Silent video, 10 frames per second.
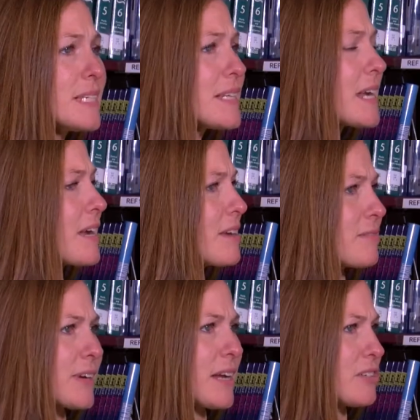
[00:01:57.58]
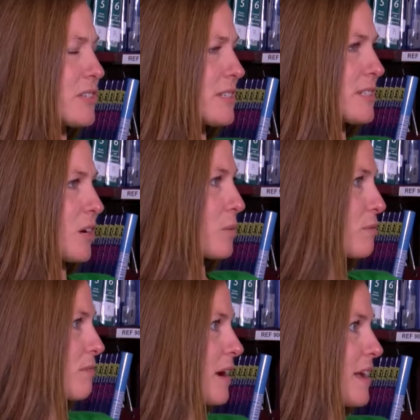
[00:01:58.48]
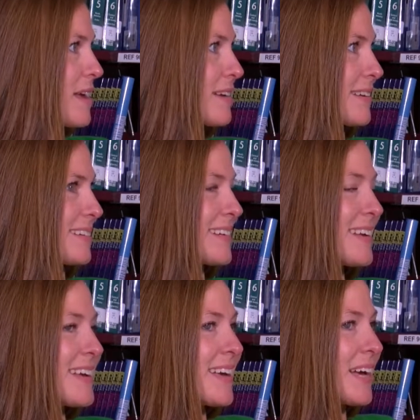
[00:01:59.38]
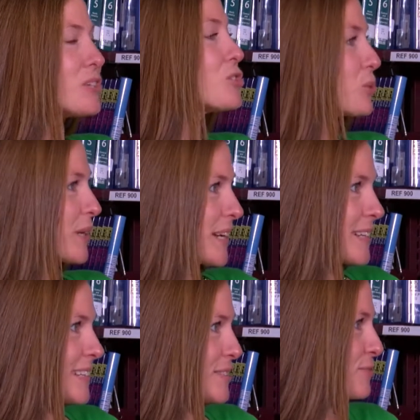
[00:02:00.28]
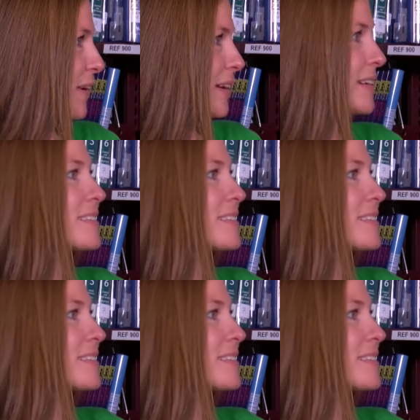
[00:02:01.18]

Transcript: And then I've kind of just stuck with running and I enjoy it. It's fun.